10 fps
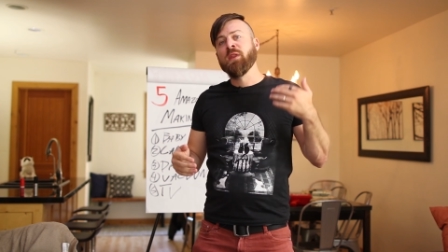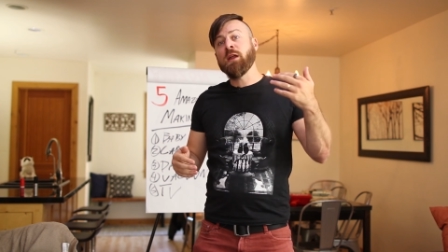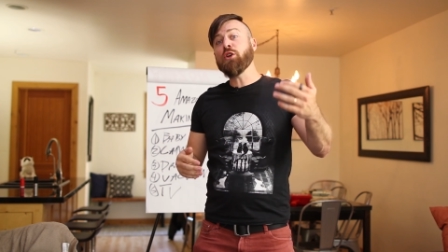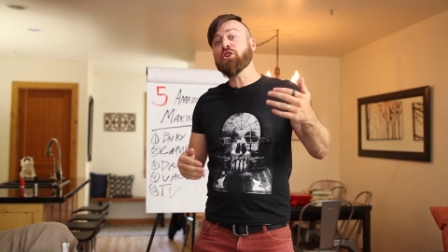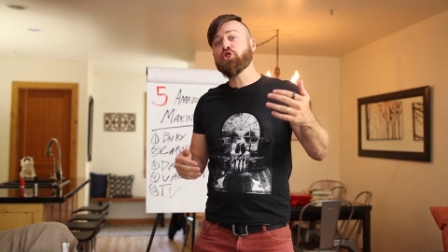
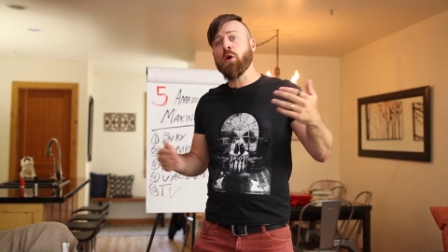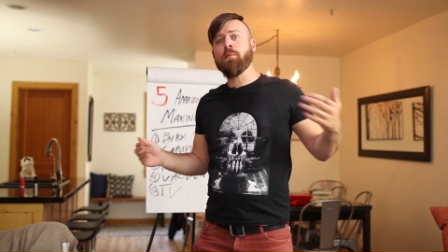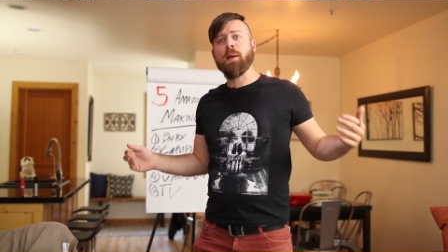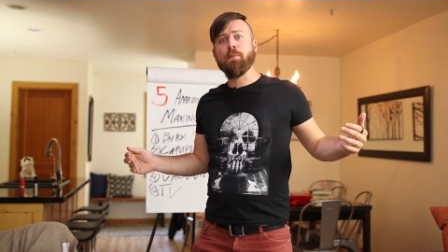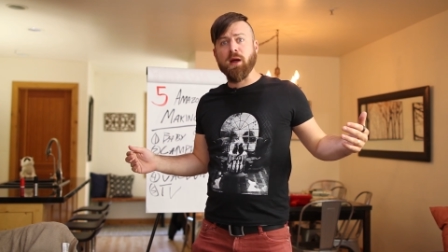And you could join
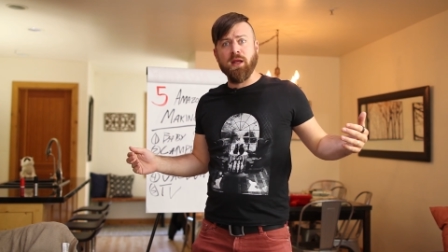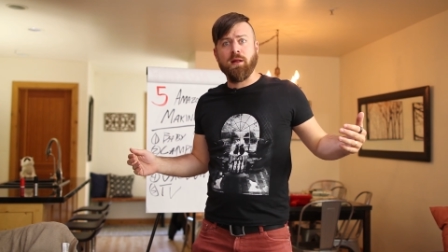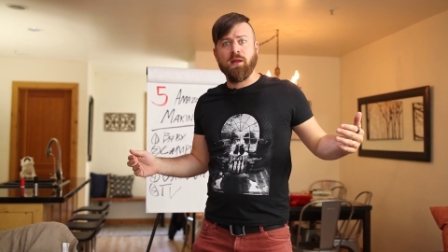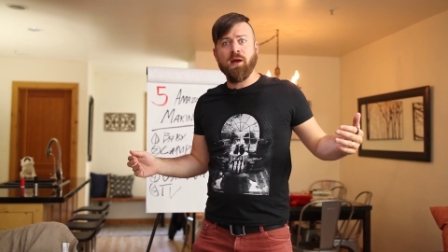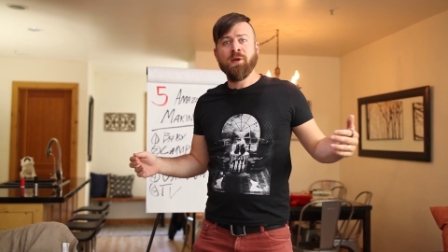my money
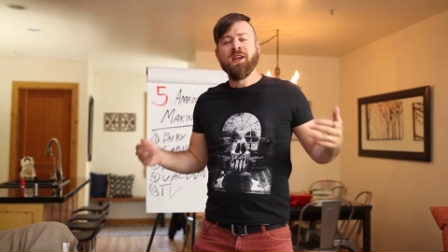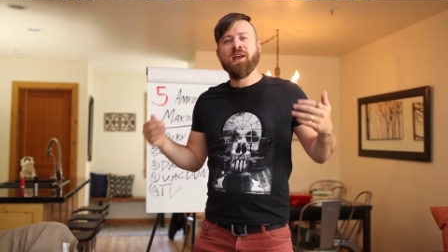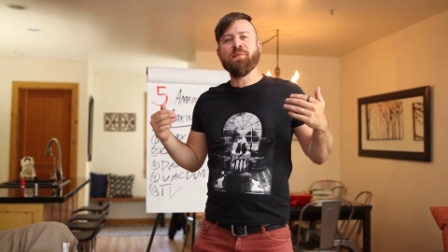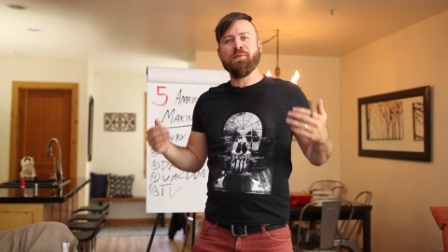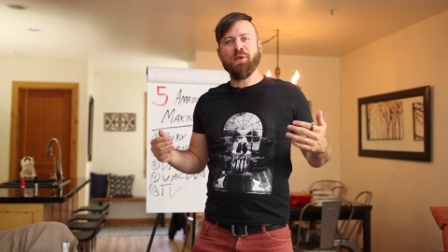club.
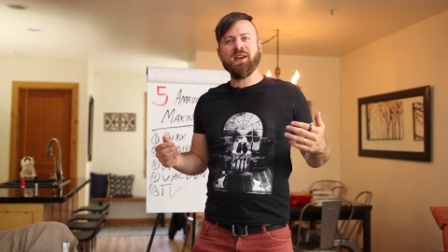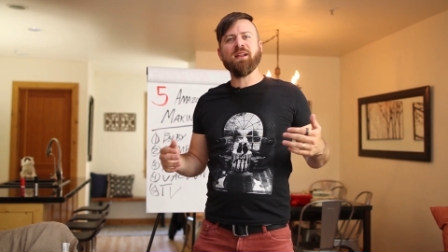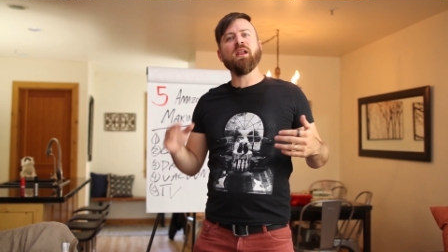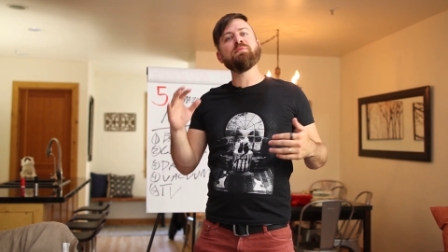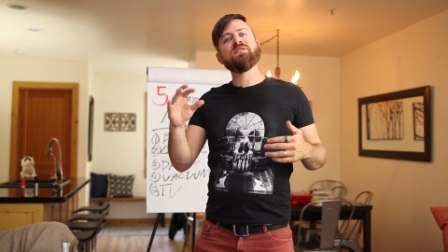And my money
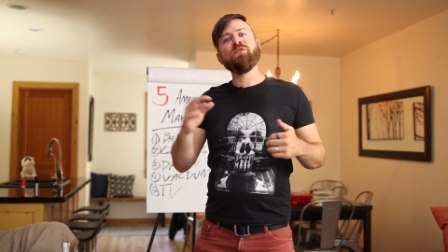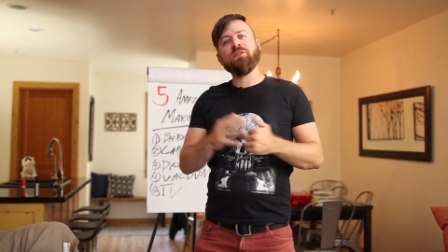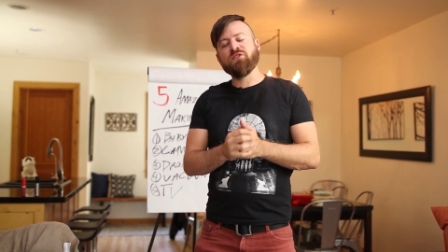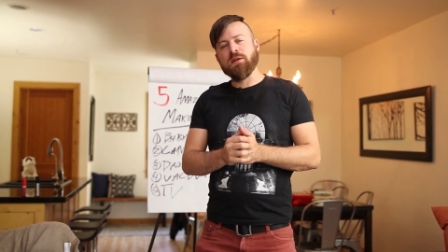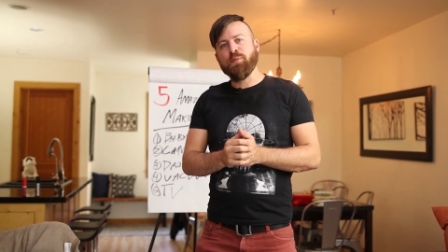club is
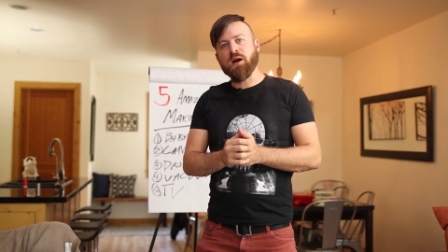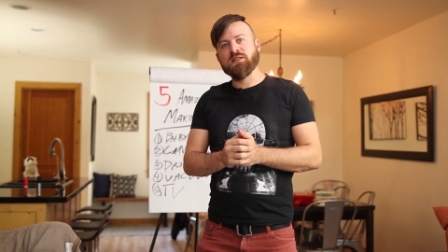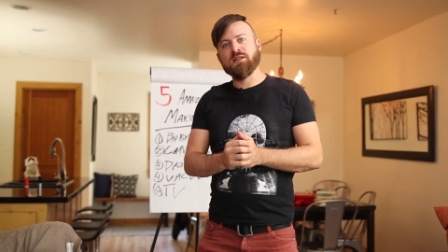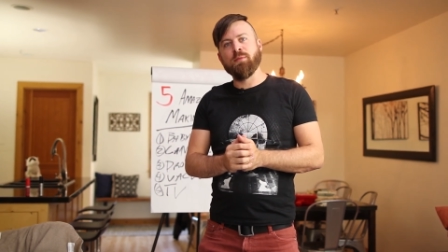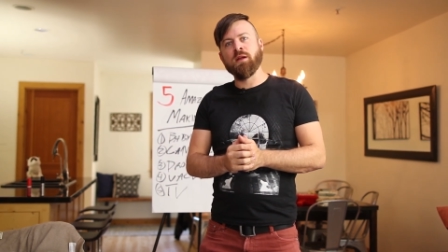
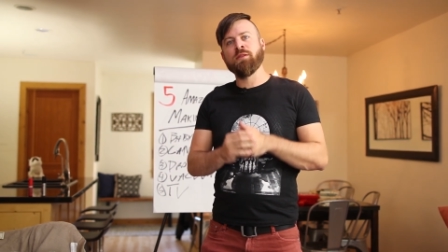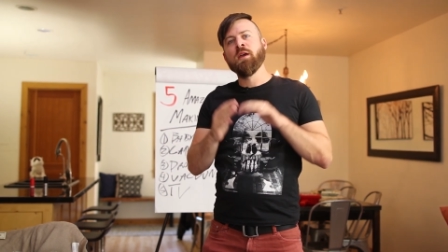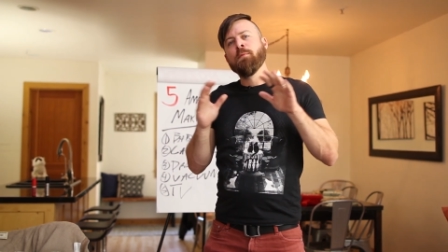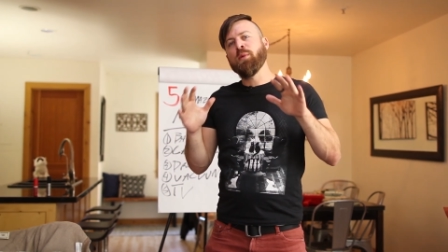$50 a month,